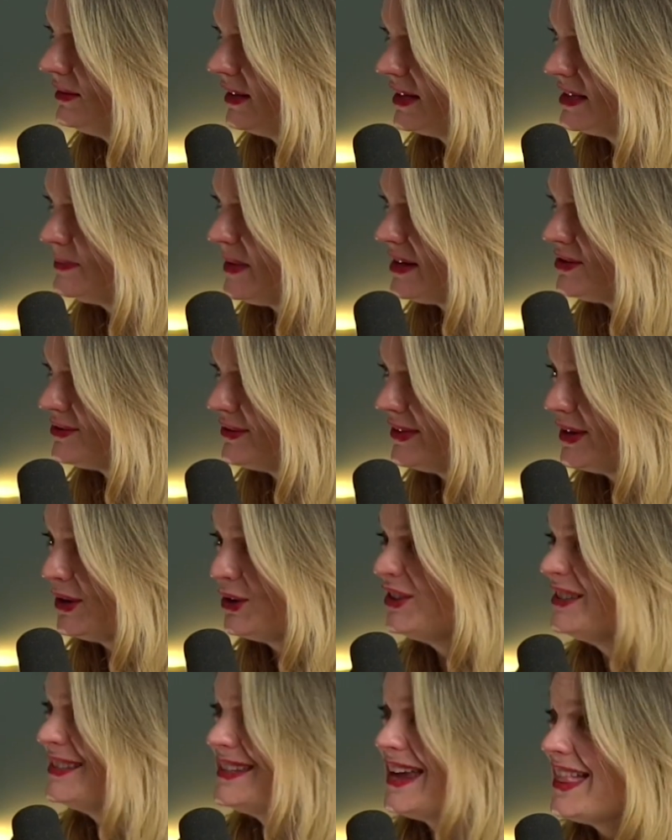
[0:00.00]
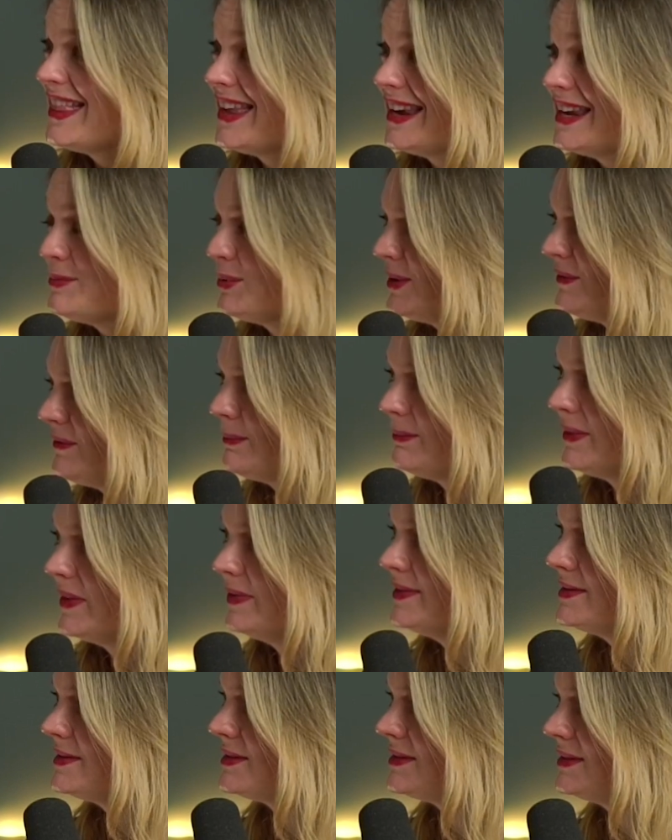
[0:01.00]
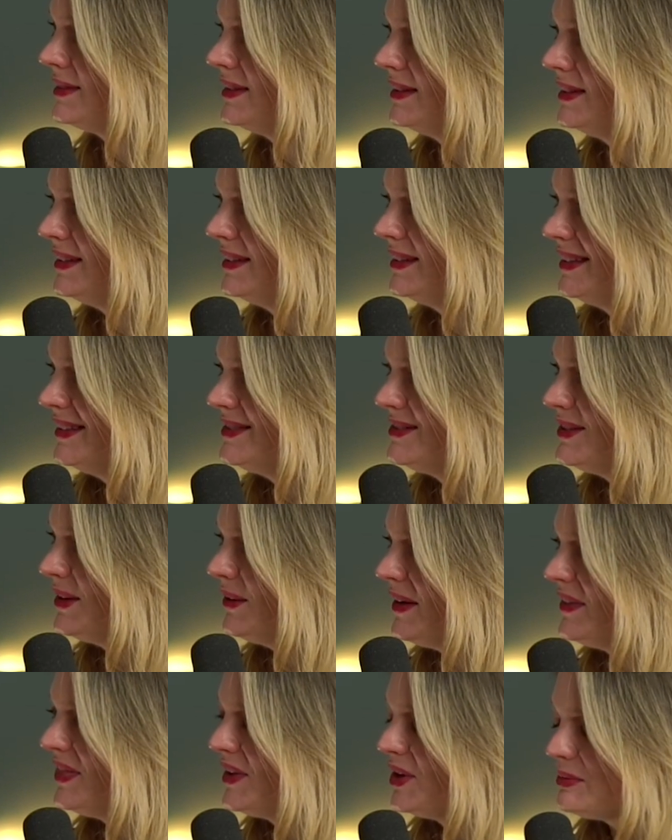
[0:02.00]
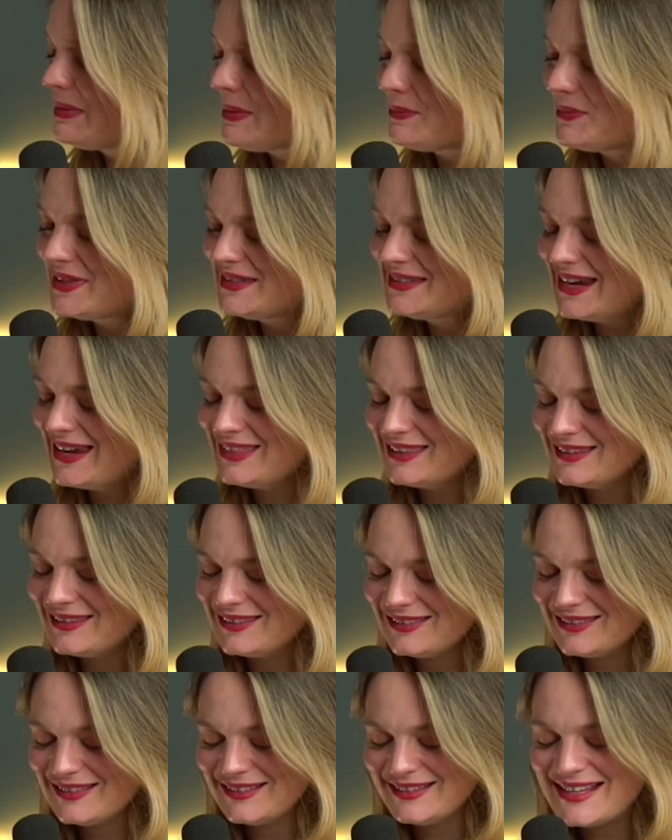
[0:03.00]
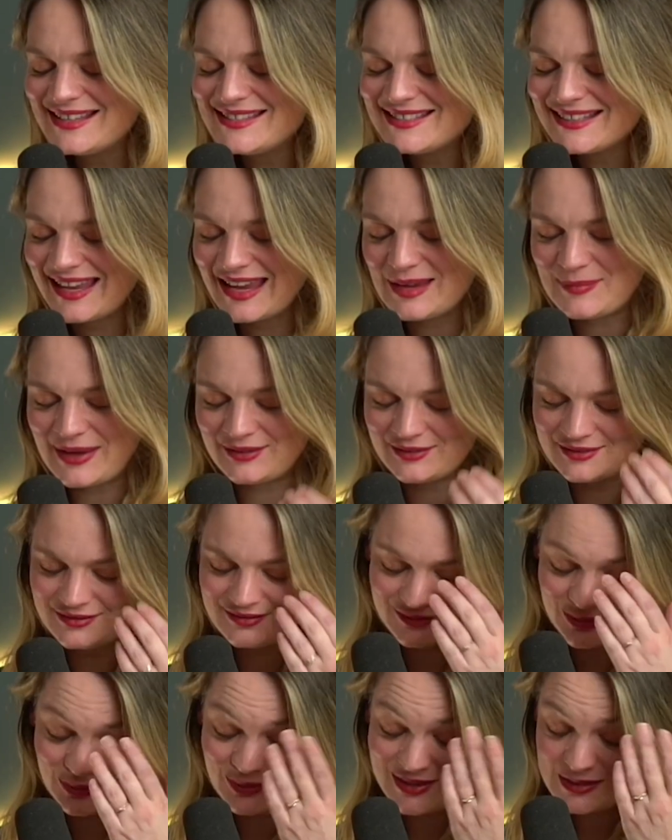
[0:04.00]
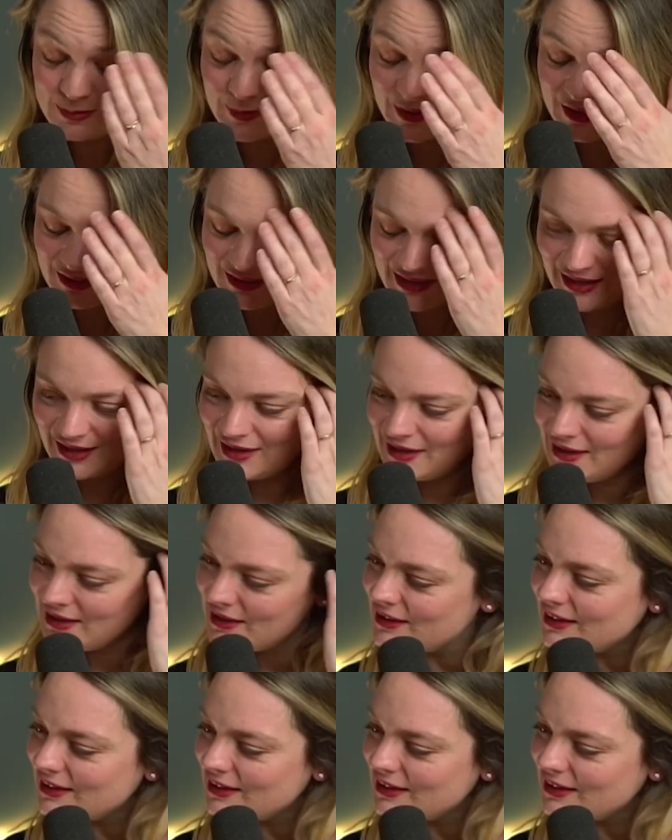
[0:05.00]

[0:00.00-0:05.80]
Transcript: Knight's Bachelor. And they couldn't tell anybody for months. So, and then I remember the day that the list came out, the Queen's birthday,